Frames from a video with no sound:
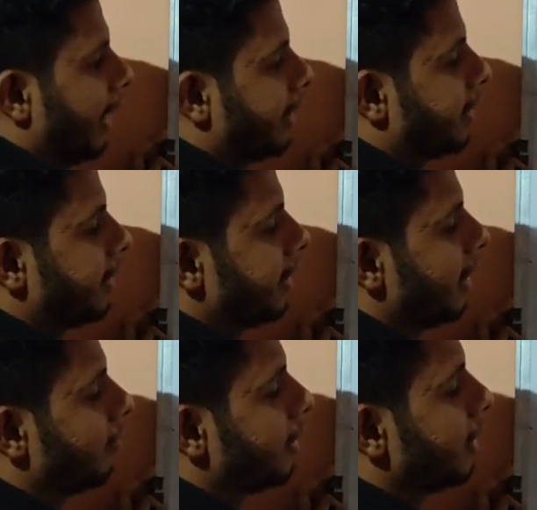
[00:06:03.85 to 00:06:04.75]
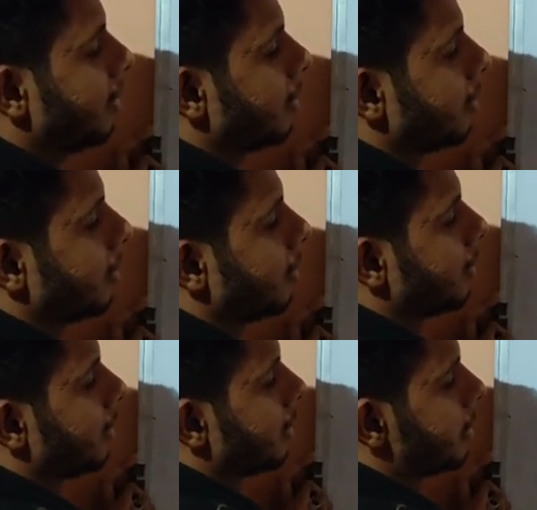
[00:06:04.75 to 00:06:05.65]
And TLV,
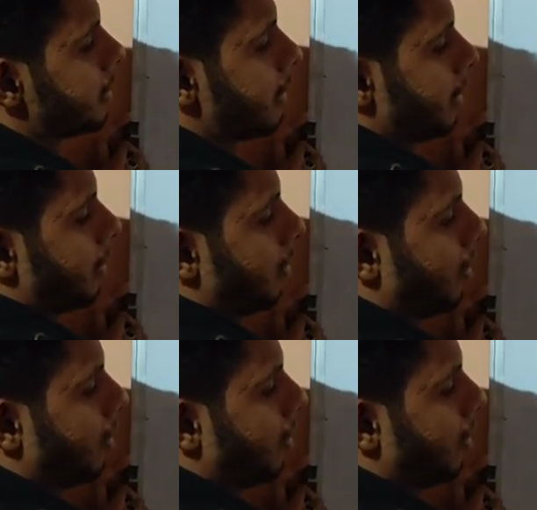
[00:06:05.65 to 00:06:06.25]
C,